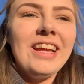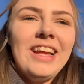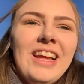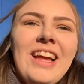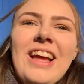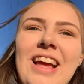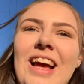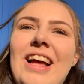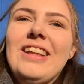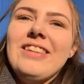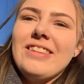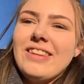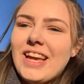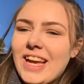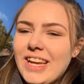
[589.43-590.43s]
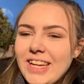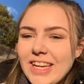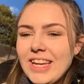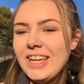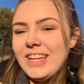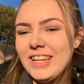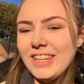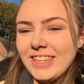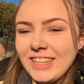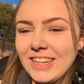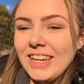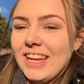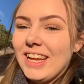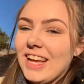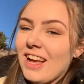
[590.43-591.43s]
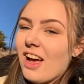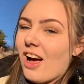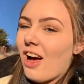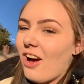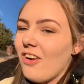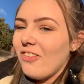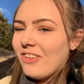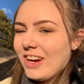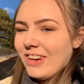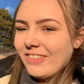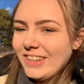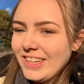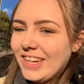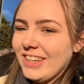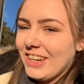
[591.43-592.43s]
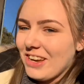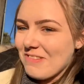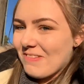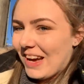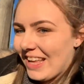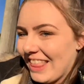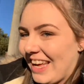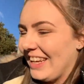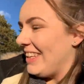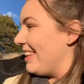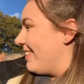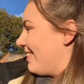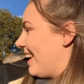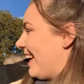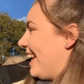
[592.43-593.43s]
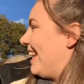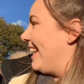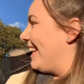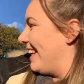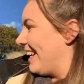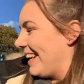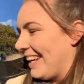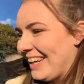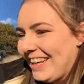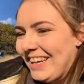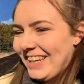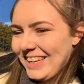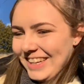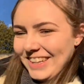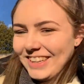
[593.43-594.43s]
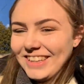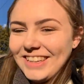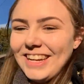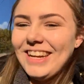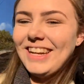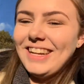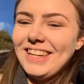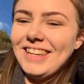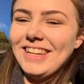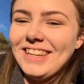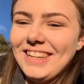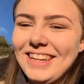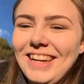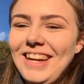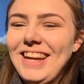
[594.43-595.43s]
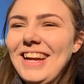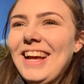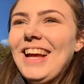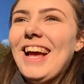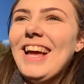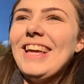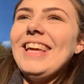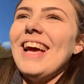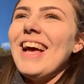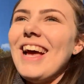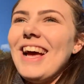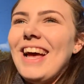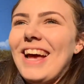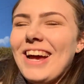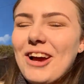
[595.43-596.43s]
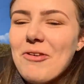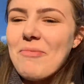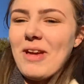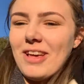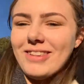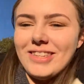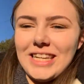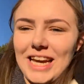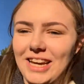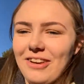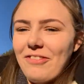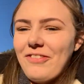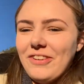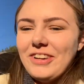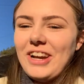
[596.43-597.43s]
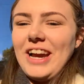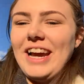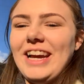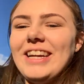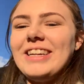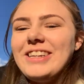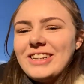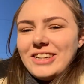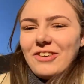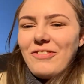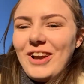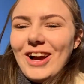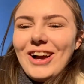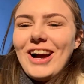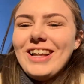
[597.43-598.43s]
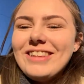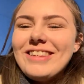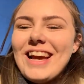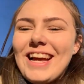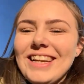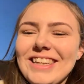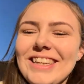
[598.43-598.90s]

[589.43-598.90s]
I'm going on a ghost train. Oh wow, we don't know about that, do we? No, you're gonna probably force me to go on it. Yeah, it'll be so funny. Good vlog content.